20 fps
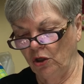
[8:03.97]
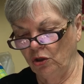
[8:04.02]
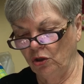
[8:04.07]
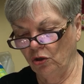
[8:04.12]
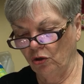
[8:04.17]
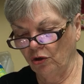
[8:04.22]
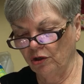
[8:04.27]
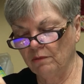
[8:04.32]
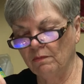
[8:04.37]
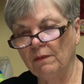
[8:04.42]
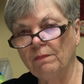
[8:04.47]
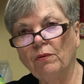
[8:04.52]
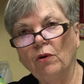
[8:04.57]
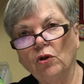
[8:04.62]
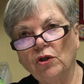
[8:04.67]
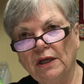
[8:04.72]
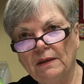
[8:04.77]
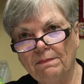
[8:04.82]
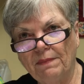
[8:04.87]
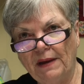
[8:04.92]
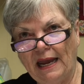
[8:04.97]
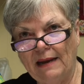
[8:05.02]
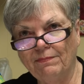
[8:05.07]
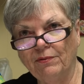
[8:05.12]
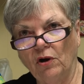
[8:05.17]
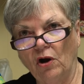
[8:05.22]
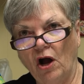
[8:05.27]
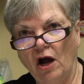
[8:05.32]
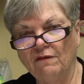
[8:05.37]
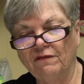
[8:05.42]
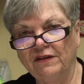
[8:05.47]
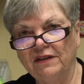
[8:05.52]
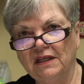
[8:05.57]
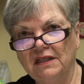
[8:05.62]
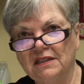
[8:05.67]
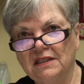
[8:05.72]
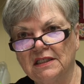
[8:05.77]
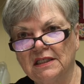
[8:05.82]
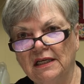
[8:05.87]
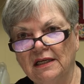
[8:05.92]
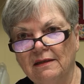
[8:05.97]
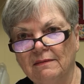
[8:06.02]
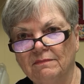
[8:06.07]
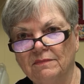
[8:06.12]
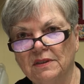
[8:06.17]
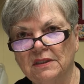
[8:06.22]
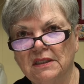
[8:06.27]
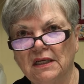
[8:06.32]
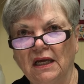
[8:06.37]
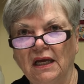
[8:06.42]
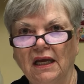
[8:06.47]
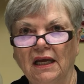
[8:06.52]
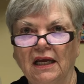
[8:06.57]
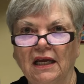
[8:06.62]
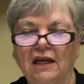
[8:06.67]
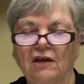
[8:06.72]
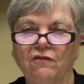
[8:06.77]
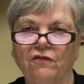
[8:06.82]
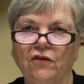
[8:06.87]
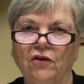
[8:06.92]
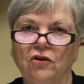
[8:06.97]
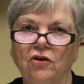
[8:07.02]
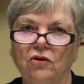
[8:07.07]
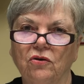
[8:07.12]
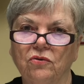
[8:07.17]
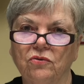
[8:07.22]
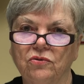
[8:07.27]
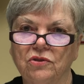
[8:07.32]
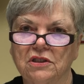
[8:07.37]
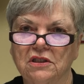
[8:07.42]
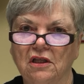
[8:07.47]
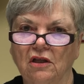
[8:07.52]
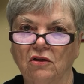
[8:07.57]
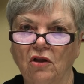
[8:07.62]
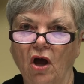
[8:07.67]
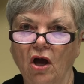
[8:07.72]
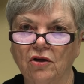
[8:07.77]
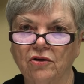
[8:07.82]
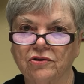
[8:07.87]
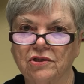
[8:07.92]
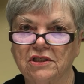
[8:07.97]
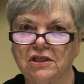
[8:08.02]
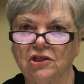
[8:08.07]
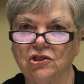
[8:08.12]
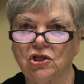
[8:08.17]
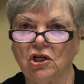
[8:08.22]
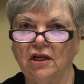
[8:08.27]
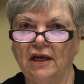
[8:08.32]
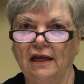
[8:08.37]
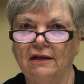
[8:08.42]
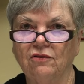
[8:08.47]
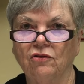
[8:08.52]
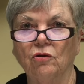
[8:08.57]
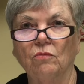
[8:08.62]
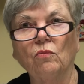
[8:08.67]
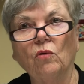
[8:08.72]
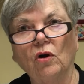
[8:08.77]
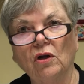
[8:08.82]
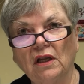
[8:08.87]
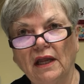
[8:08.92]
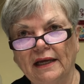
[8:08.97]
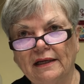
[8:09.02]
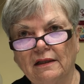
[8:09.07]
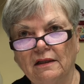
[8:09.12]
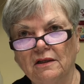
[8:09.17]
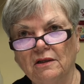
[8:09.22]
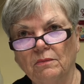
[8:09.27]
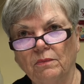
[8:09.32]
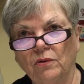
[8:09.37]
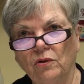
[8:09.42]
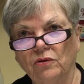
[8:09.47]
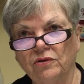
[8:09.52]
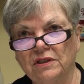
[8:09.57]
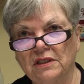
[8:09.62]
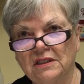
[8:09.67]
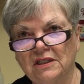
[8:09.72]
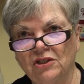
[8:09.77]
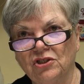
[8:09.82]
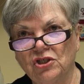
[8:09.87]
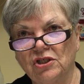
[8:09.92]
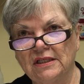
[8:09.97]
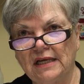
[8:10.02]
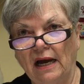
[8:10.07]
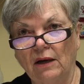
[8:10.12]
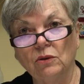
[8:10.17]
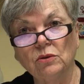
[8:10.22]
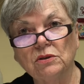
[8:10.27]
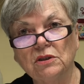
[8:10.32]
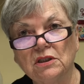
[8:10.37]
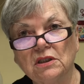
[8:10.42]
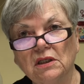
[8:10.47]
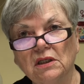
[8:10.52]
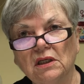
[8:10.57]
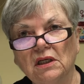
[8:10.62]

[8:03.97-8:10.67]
You're going to be pulling paper off of these seams. If you use the longer stitch length, you're more likely to pull the stitches out.